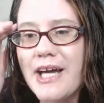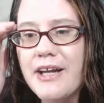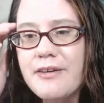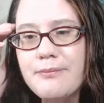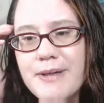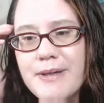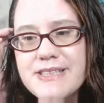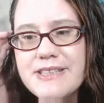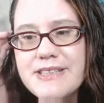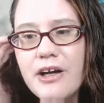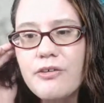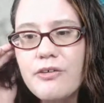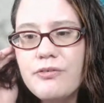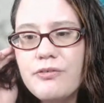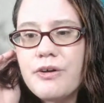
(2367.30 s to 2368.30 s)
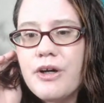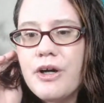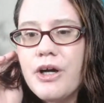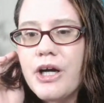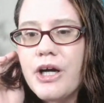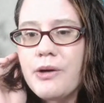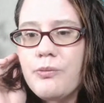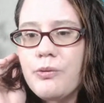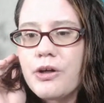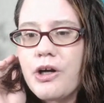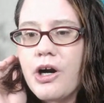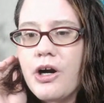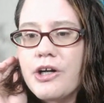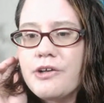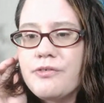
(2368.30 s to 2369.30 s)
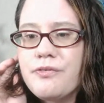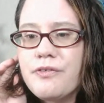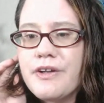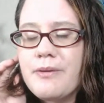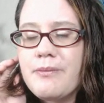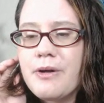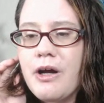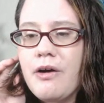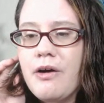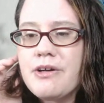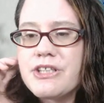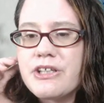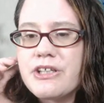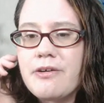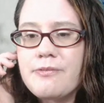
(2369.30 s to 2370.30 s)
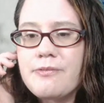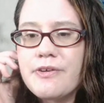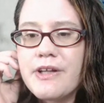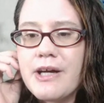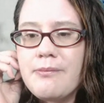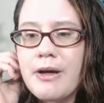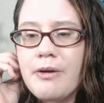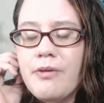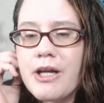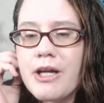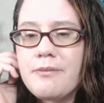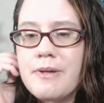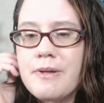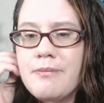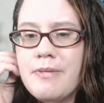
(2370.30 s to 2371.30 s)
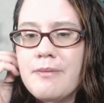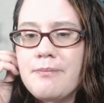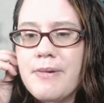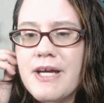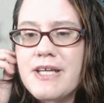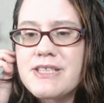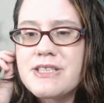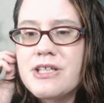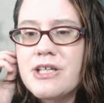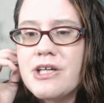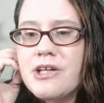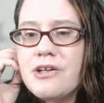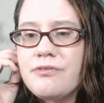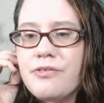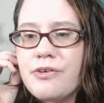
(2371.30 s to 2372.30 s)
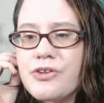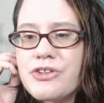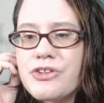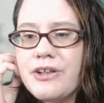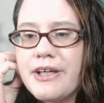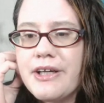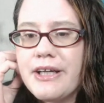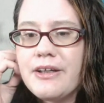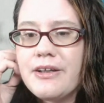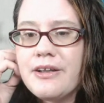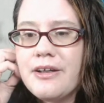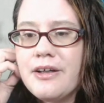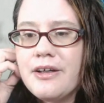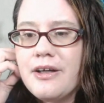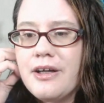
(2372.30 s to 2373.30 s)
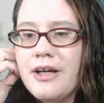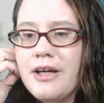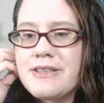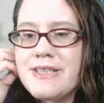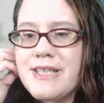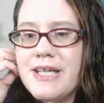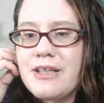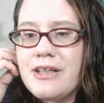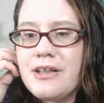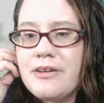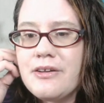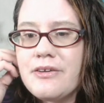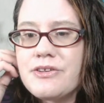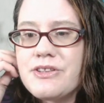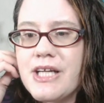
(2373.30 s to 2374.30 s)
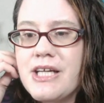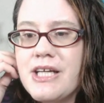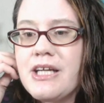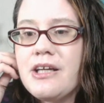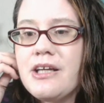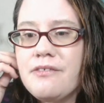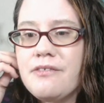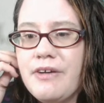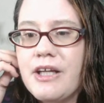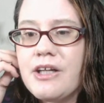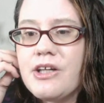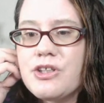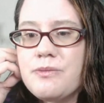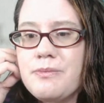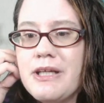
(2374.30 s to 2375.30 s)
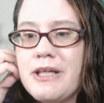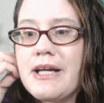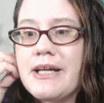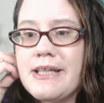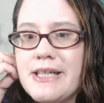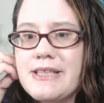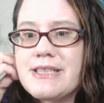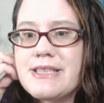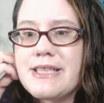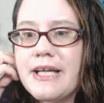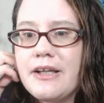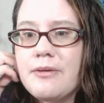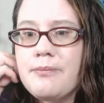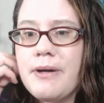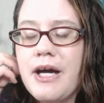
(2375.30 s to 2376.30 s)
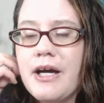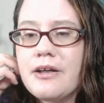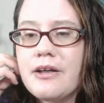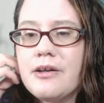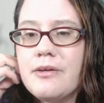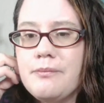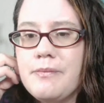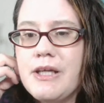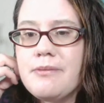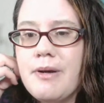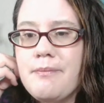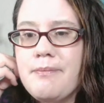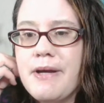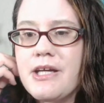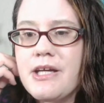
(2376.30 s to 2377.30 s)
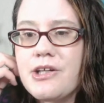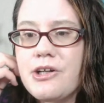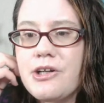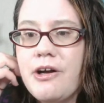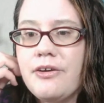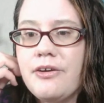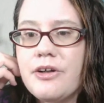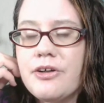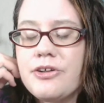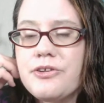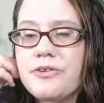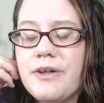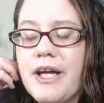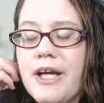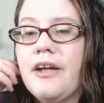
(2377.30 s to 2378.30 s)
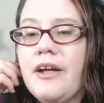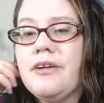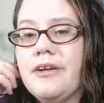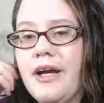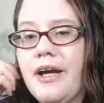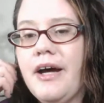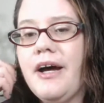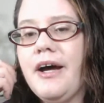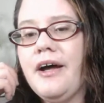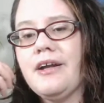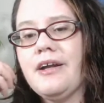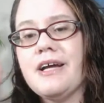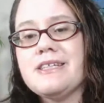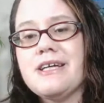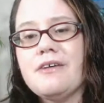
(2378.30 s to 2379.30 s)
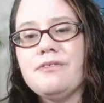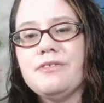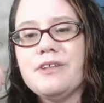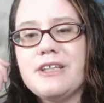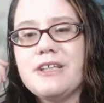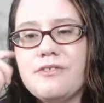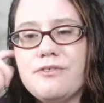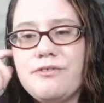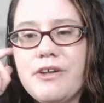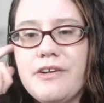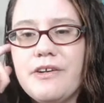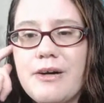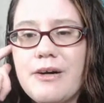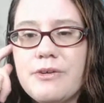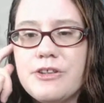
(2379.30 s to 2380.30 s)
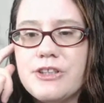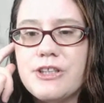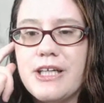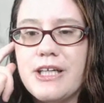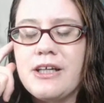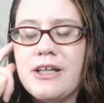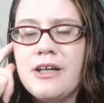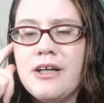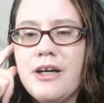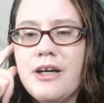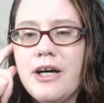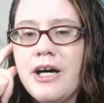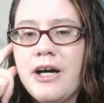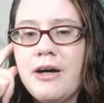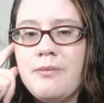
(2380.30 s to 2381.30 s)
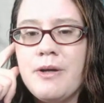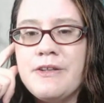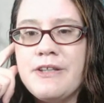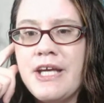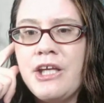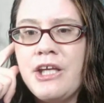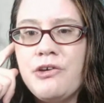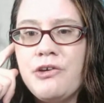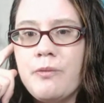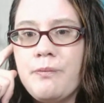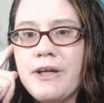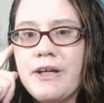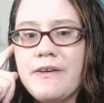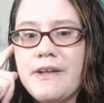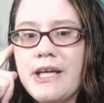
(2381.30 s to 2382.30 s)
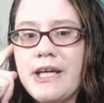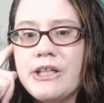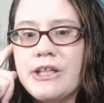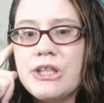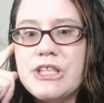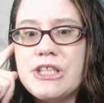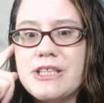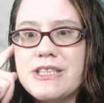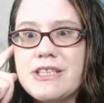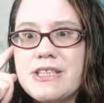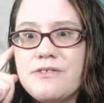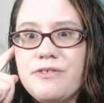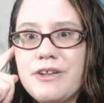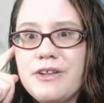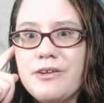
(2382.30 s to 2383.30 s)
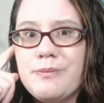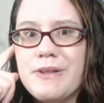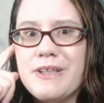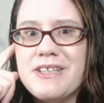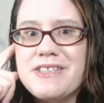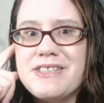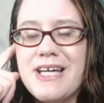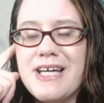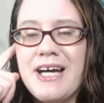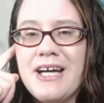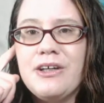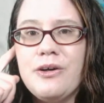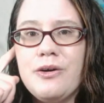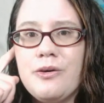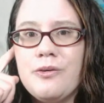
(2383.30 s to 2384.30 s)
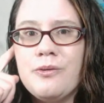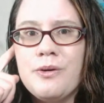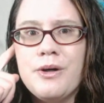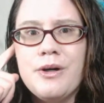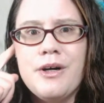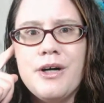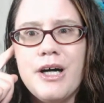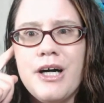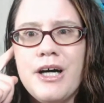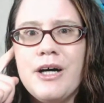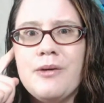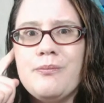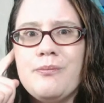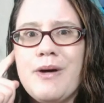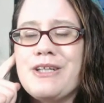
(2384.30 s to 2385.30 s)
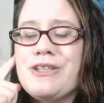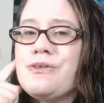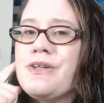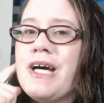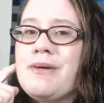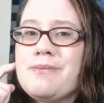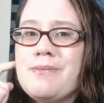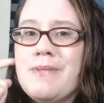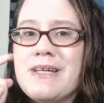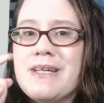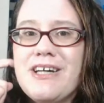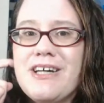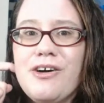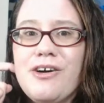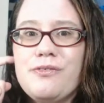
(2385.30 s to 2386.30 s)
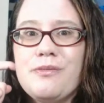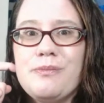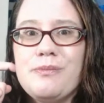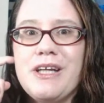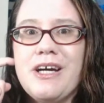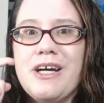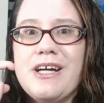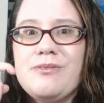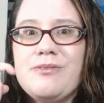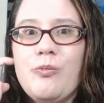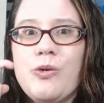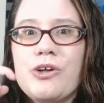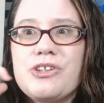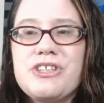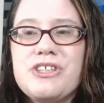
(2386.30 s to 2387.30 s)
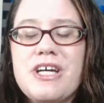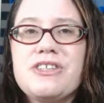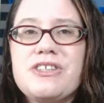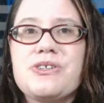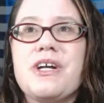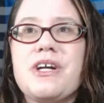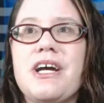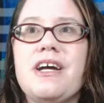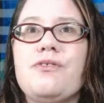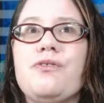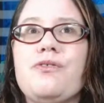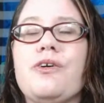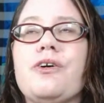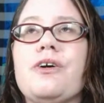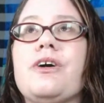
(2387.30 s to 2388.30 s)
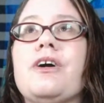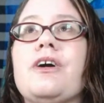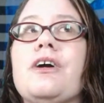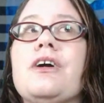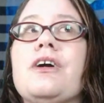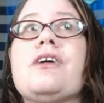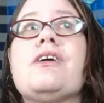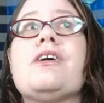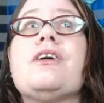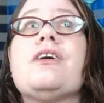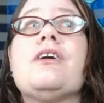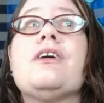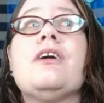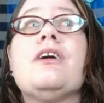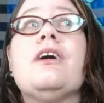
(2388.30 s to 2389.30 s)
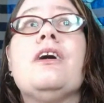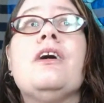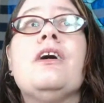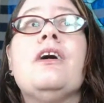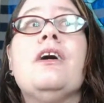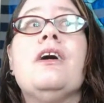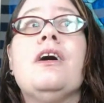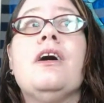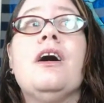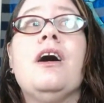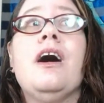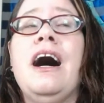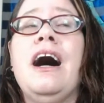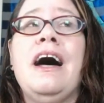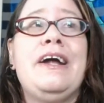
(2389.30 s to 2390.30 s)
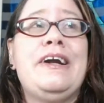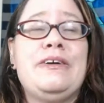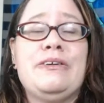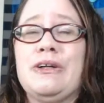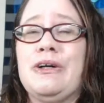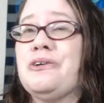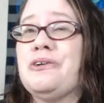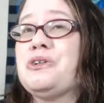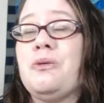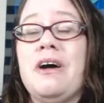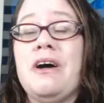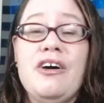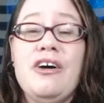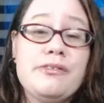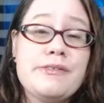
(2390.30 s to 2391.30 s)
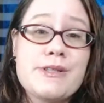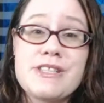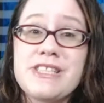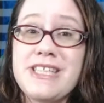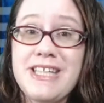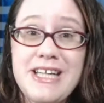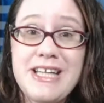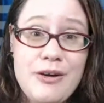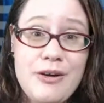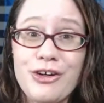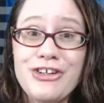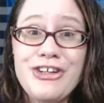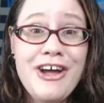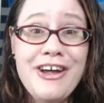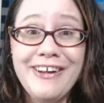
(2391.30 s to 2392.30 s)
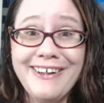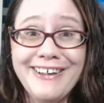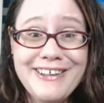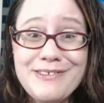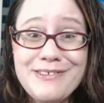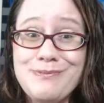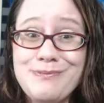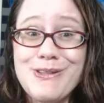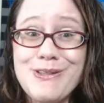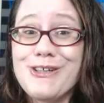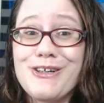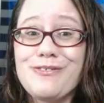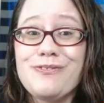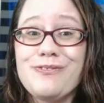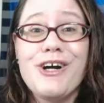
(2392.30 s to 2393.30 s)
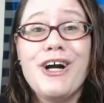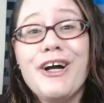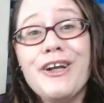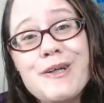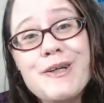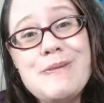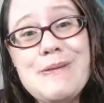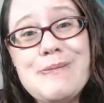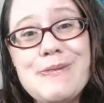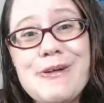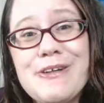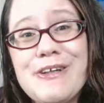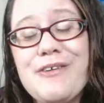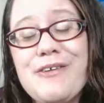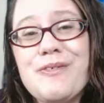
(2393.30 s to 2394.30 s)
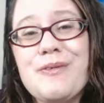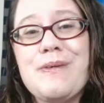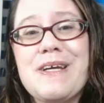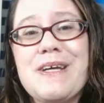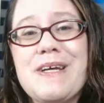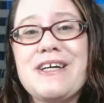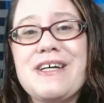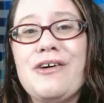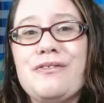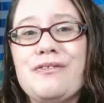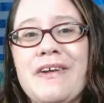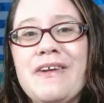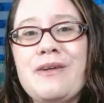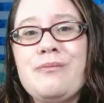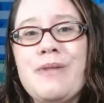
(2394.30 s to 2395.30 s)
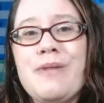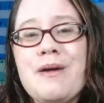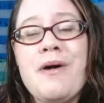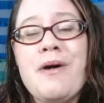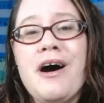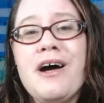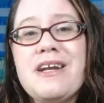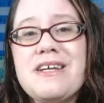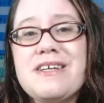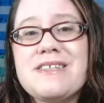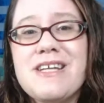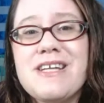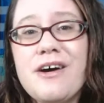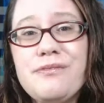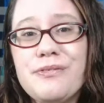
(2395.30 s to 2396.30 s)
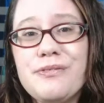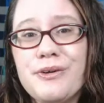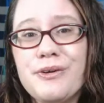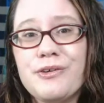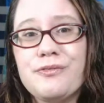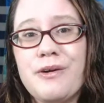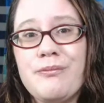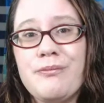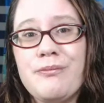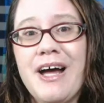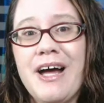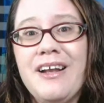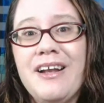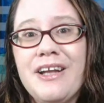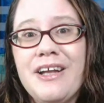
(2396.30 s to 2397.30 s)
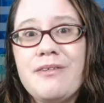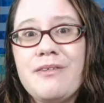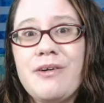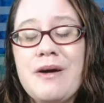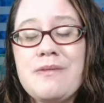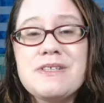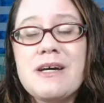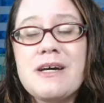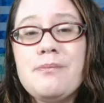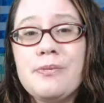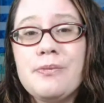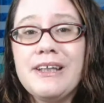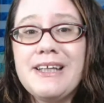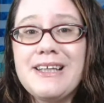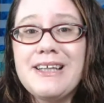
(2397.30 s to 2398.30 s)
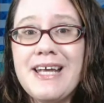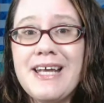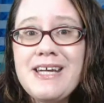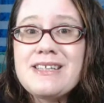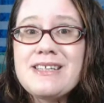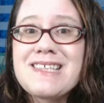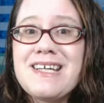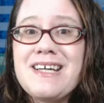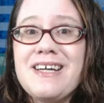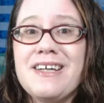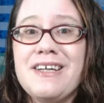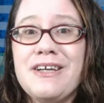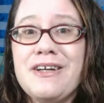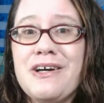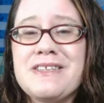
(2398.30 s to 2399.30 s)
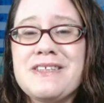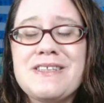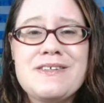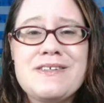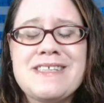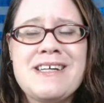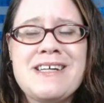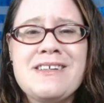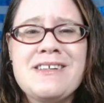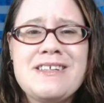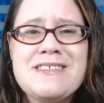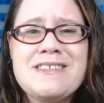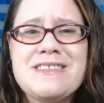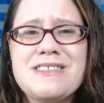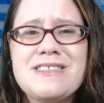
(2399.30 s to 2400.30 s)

myself. I work harder for them and always show up for them. I want to be my best first client, and they're taking advantage of me, and I need to dial it back. Me and my bank account are drained. Yeah, I definitely can feel that one, Jenny. And thank you for bringing that energy into the field, because I know I do that myself. I mean, I worked yesterday for, I don't know, 12, 13 hours on a computer for other people, not for myself. And then my body suffered from that. Like, I was up really late. You know, I started saying these